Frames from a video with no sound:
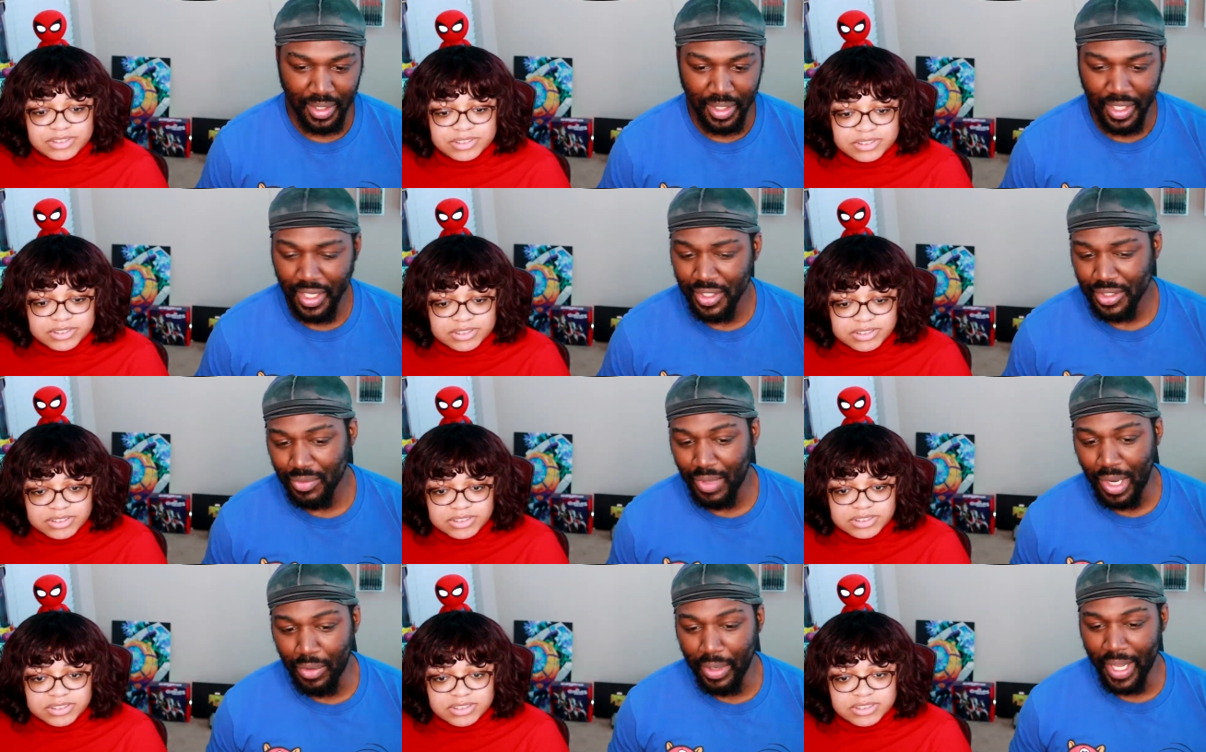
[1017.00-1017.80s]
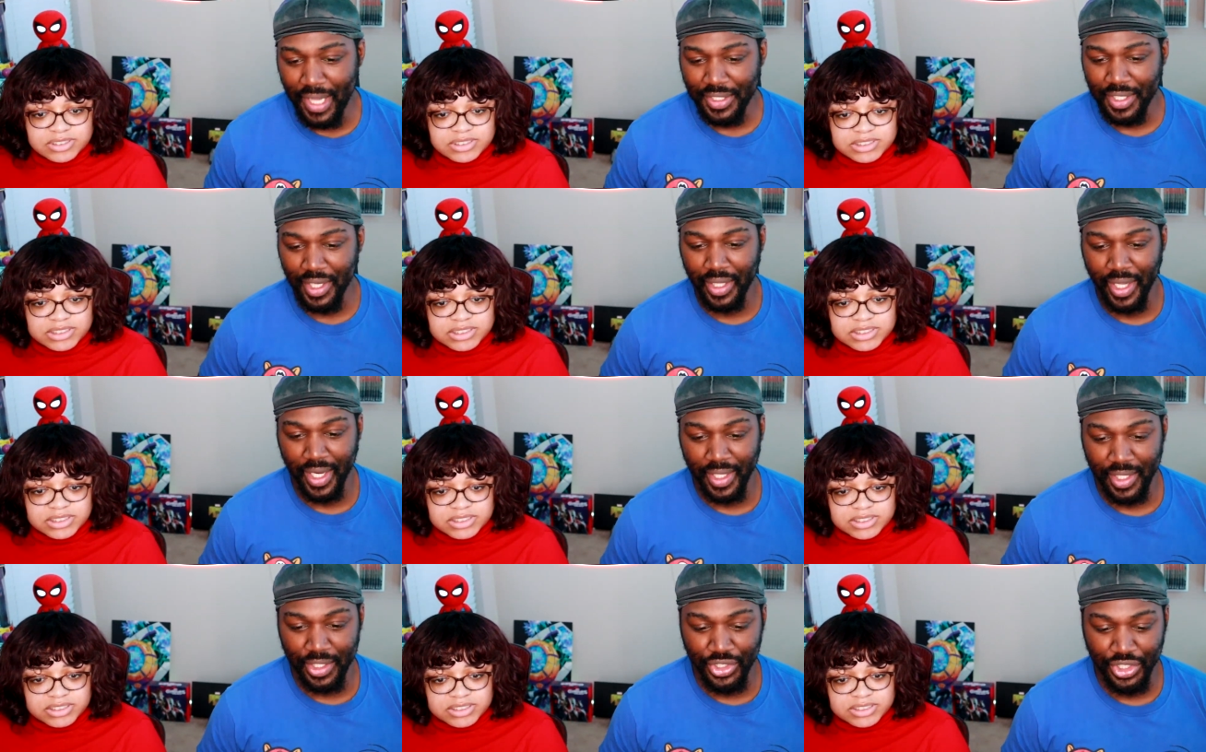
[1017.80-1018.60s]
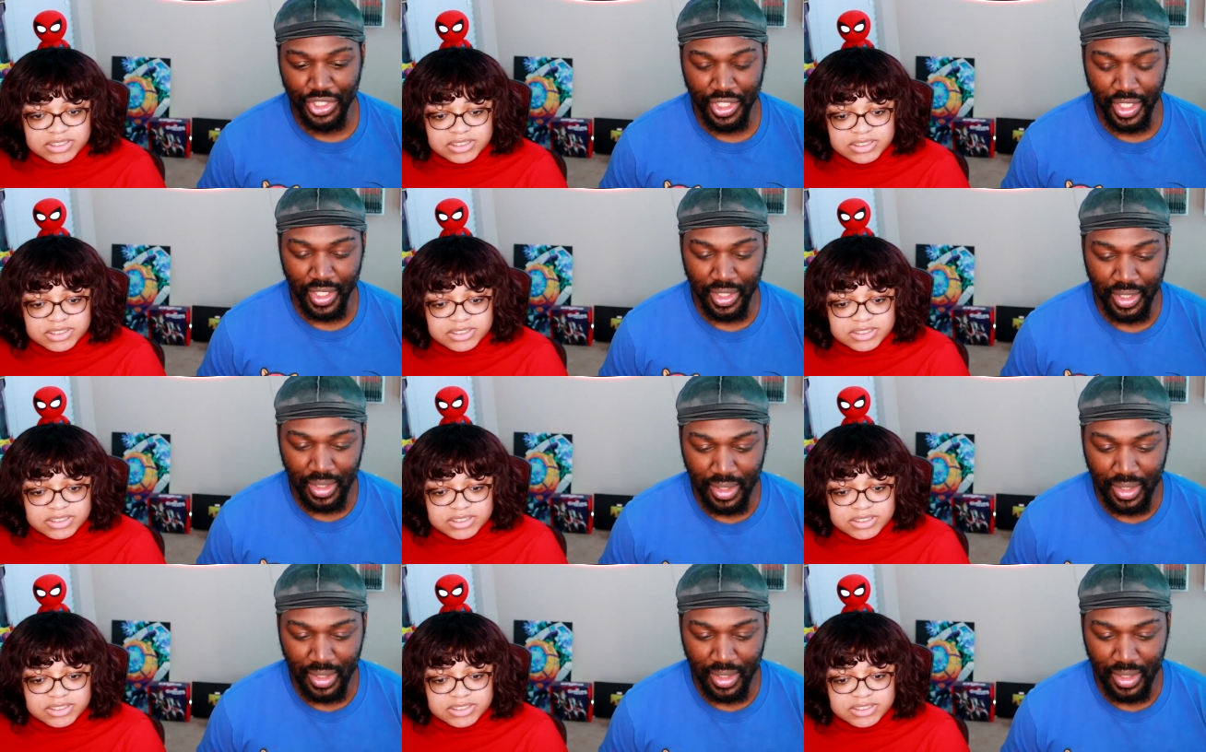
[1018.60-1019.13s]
Speaker 1: he's the one who escalated this shit.